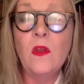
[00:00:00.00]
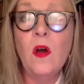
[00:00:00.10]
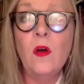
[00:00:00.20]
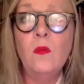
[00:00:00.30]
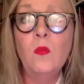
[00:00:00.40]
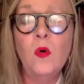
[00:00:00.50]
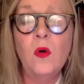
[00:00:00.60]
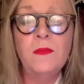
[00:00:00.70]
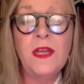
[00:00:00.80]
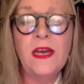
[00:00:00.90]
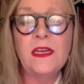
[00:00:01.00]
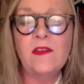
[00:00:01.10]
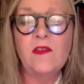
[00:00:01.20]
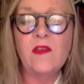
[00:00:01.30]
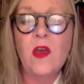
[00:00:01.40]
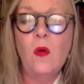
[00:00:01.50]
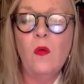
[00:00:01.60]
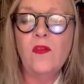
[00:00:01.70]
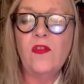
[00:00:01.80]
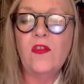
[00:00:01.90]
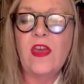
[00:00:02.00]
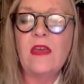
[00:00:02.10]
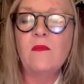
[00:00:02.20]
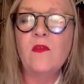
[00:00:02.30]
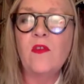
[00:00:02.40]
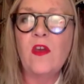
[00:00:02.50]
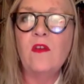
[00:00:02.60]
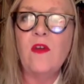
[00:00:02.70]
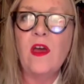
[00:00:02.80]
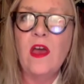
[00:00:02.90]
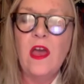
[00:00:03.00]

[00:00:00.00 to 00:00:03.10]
On warm nights, once the game was over